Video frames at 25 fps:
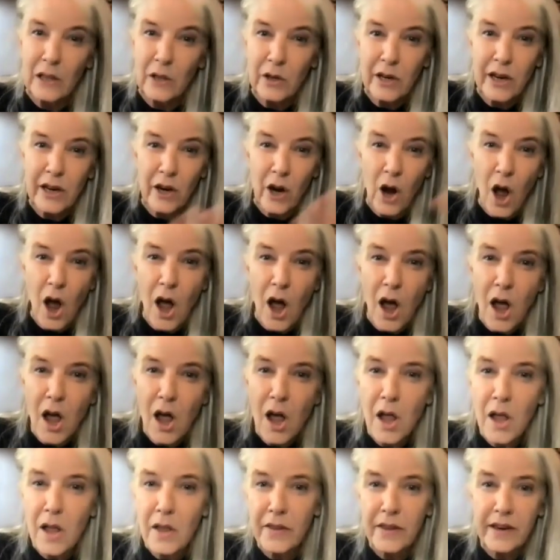look at
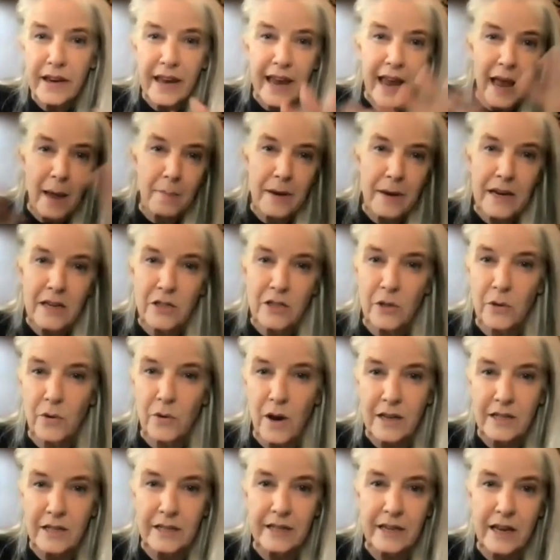all the campaigns
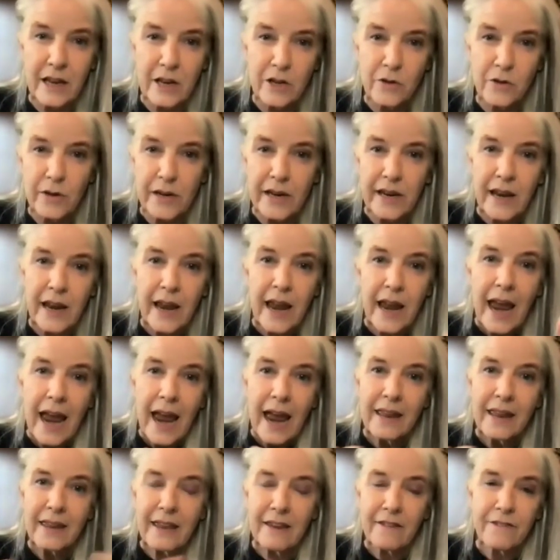across the country
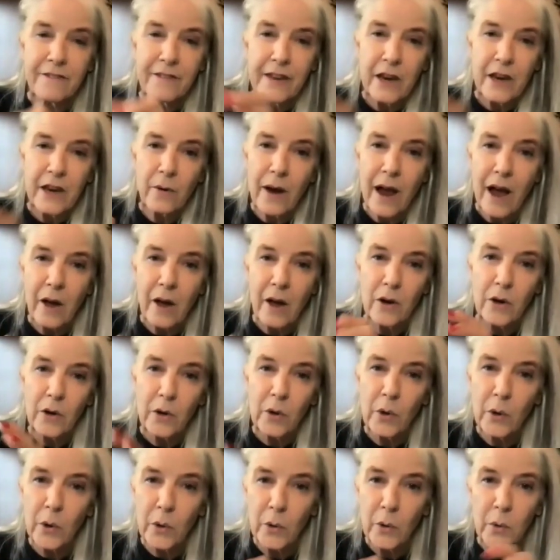and they figure out
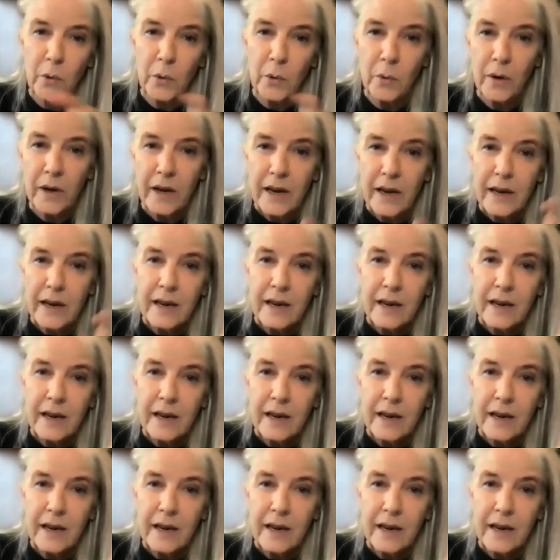who